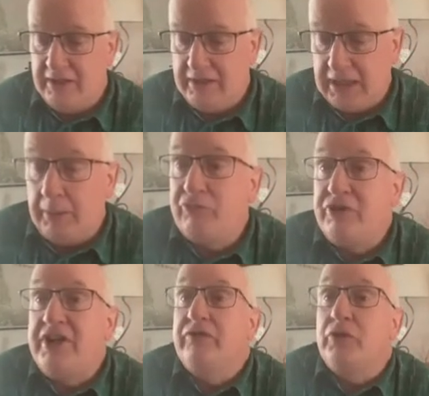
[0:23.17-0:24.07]
and I'm
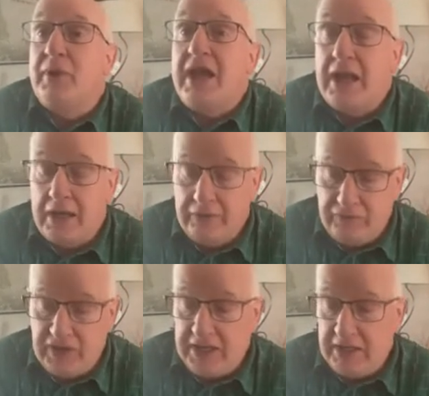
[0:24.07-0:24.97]
reading from the
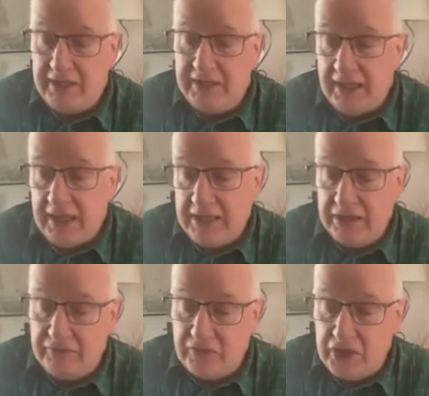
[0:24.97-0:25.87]
NIV, "In the
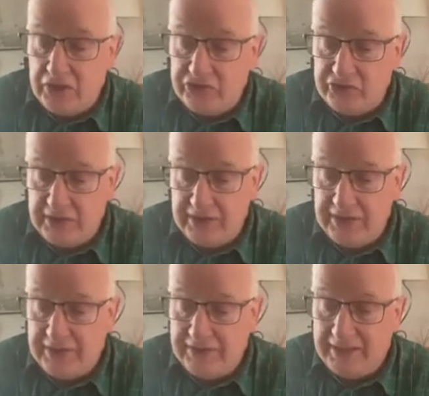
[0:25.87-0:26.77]
land of Uz,
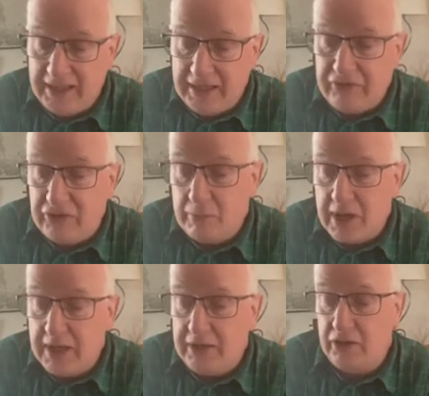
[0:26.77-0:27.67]
there lived a
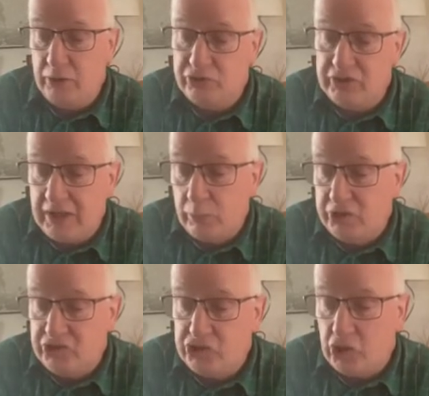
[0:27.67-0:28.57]
man whose name
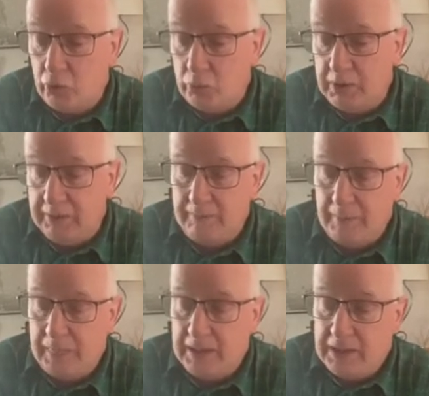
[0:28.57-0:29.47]
was Job.
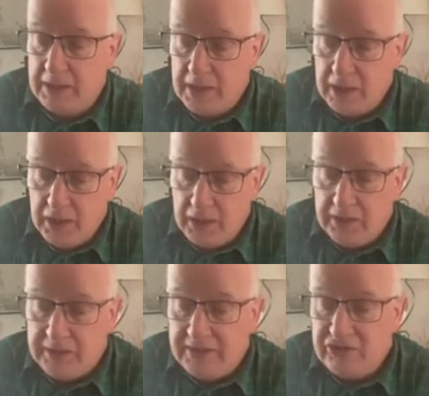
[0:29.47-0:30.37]

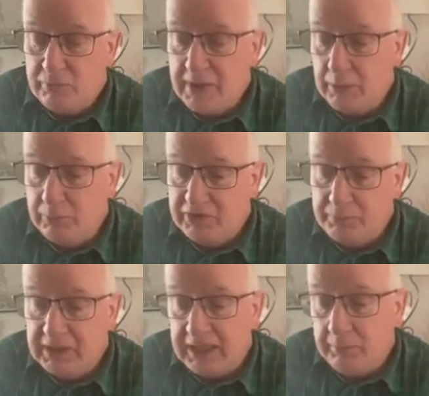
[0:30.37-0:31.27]
This man was
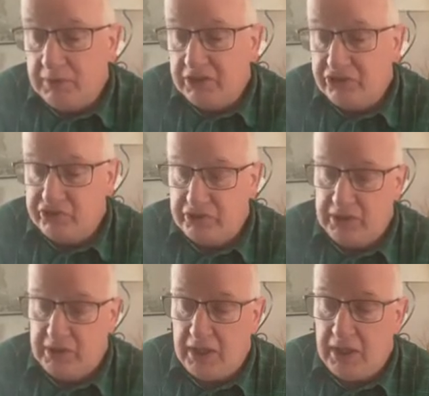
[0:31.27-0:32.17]
blameless
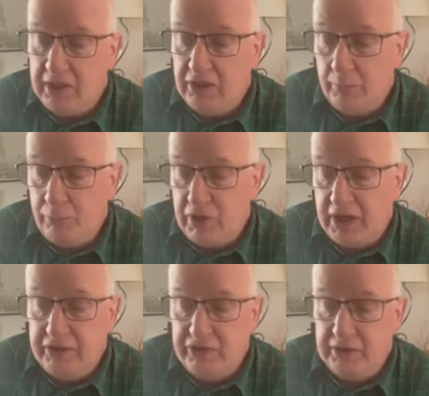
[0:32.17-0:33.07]
and
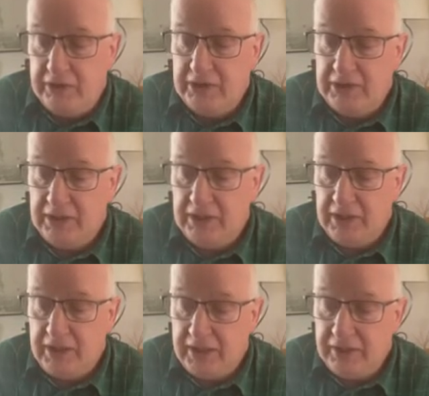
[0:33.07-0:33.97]
upright.
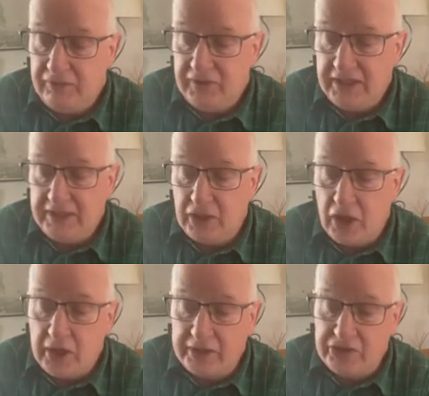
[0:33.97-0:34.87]
He feared
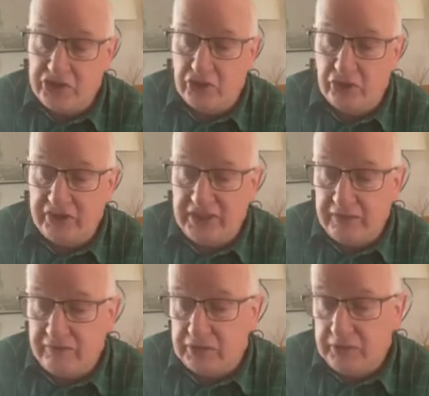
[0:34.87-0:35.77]
God and shunned
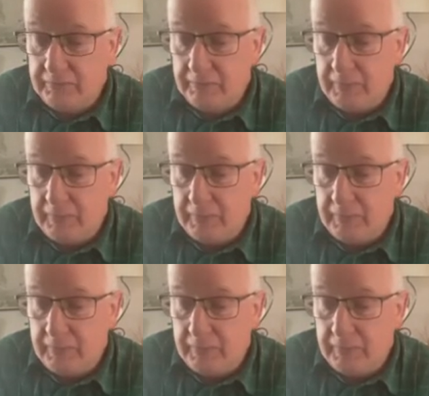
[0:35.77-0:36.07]
evil.